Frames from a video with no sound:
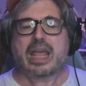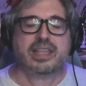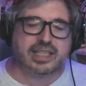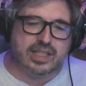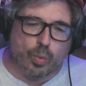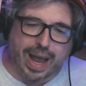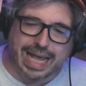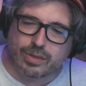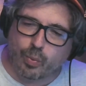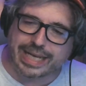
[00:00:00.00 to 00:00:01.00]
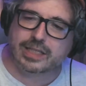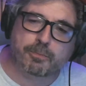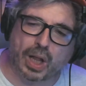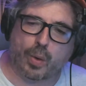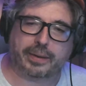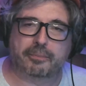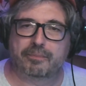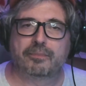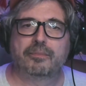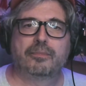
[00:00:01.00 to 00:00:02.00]
this is the way the wind is blowing.
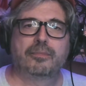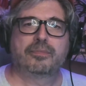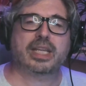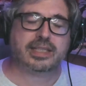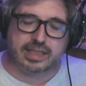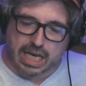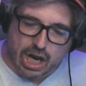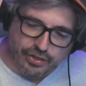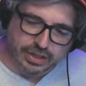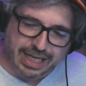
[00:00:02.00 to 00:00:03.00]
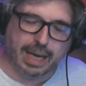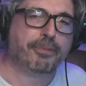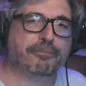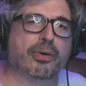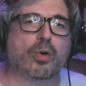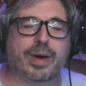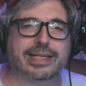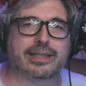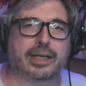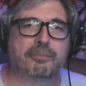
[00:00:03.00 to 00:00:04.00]
This is another type of pro
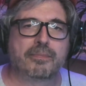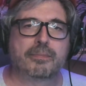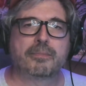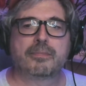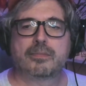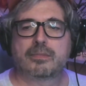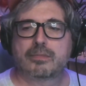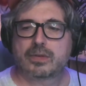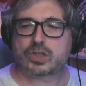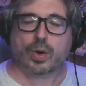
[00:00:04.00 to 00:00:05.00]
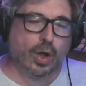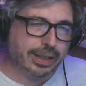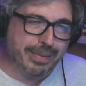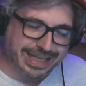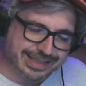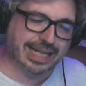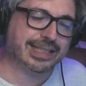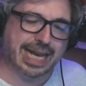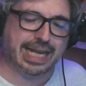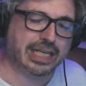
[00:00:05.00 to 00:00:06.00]
wrestling. So it only makes sense
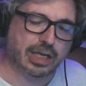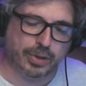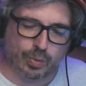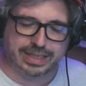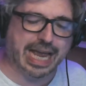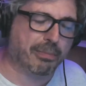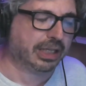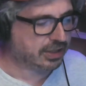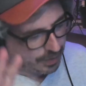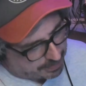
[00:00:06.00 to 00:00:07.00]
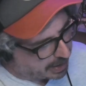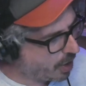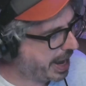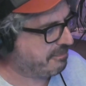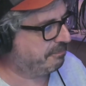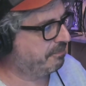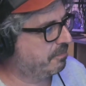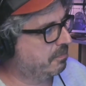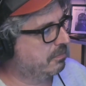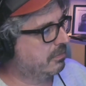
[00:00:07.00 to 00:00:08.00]
that AEW would dabble into it. I'm like, okay.
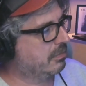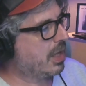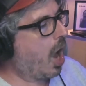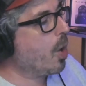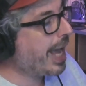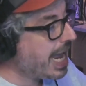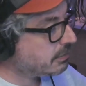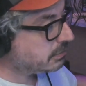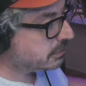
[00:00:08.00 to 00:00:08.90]
Okay.